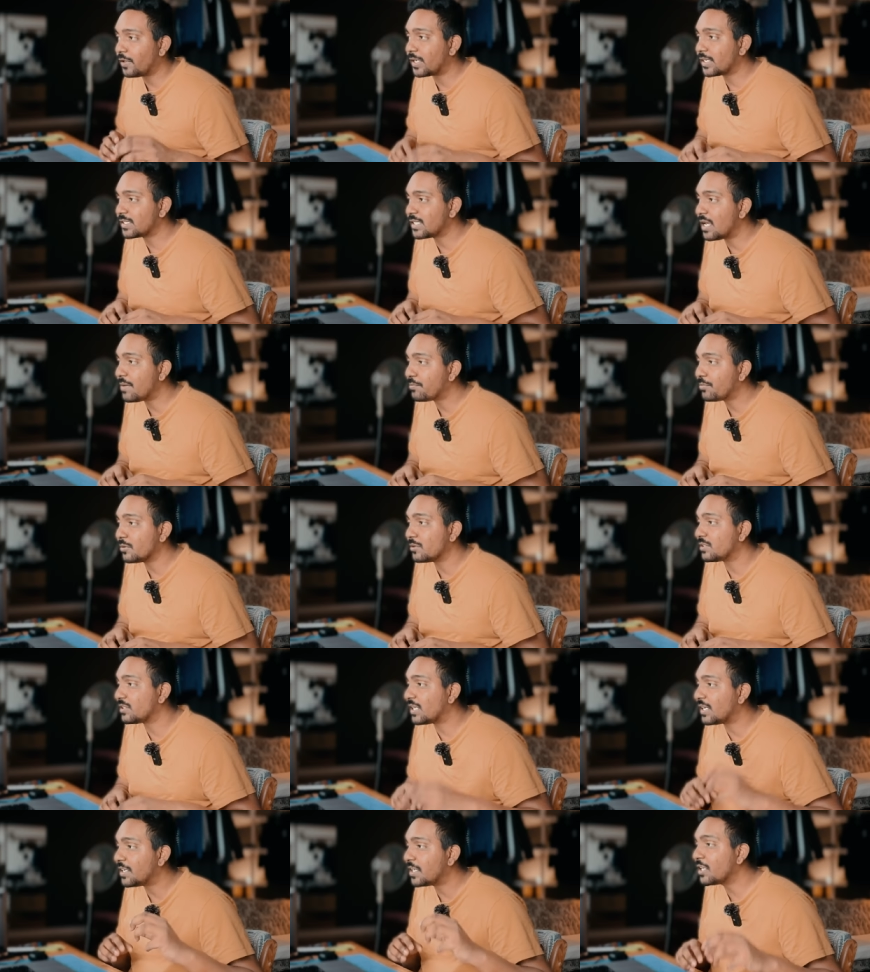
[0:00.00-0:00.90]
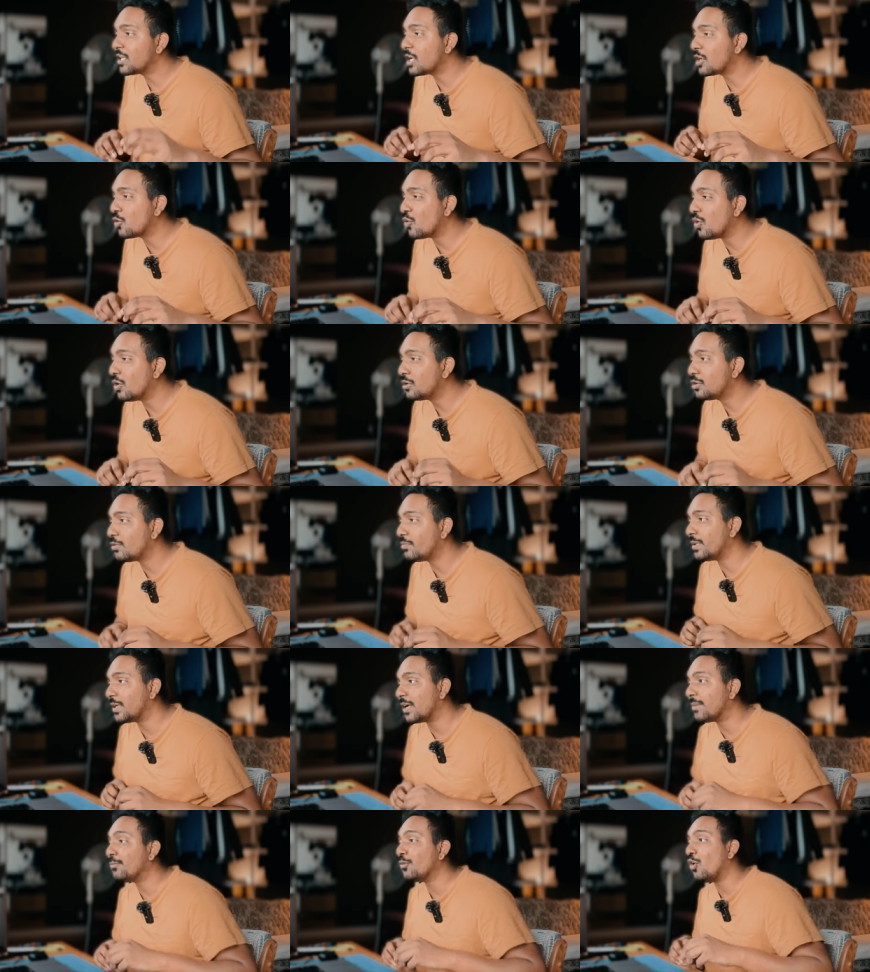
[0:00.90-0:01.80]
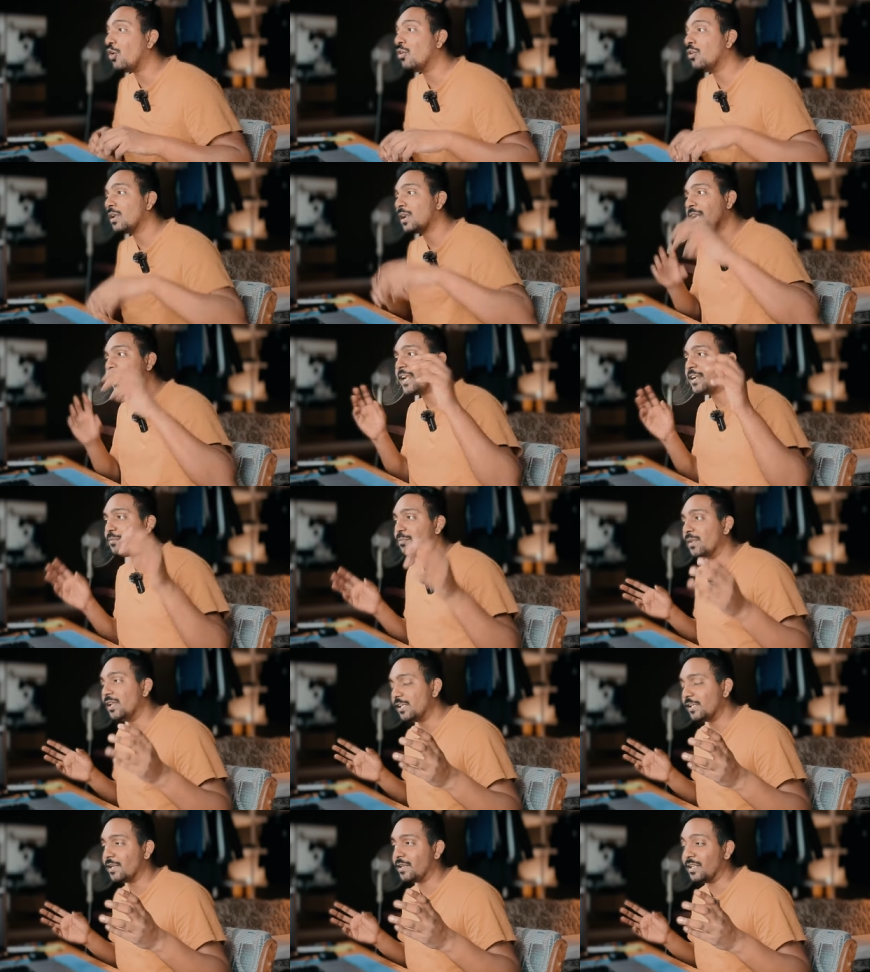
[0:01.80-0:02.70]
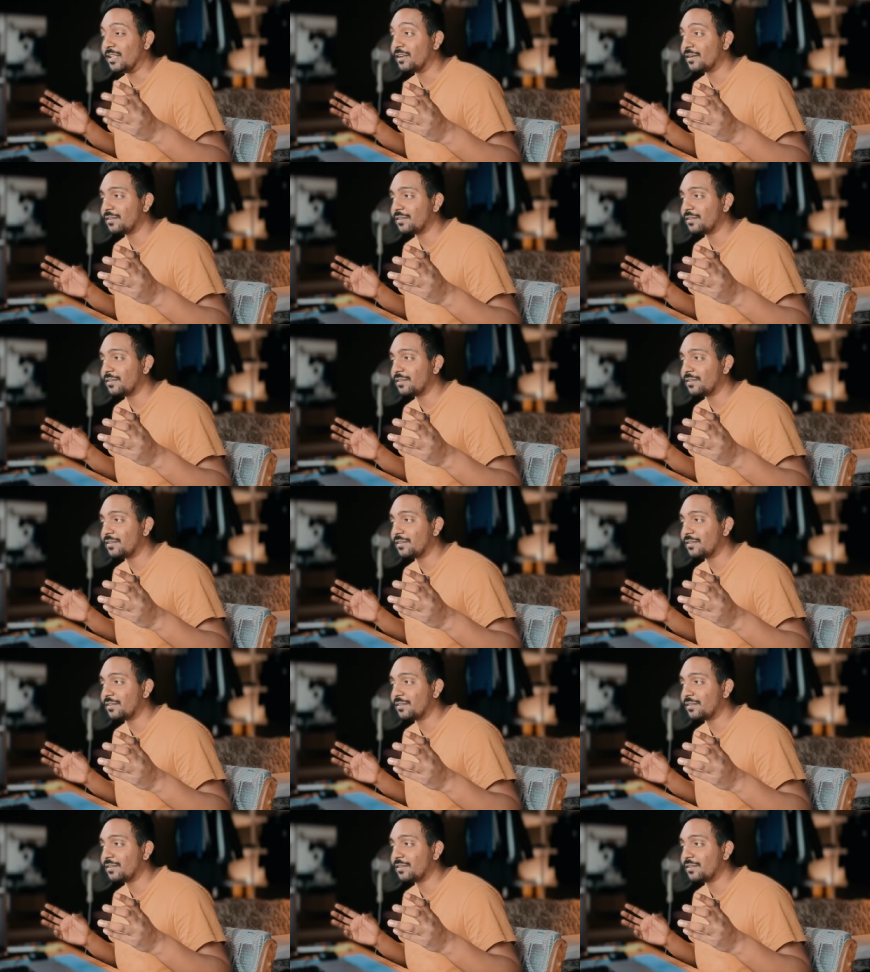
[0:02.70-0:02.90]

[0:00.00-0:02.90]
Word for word: example, setting a goal to become overnight millionaire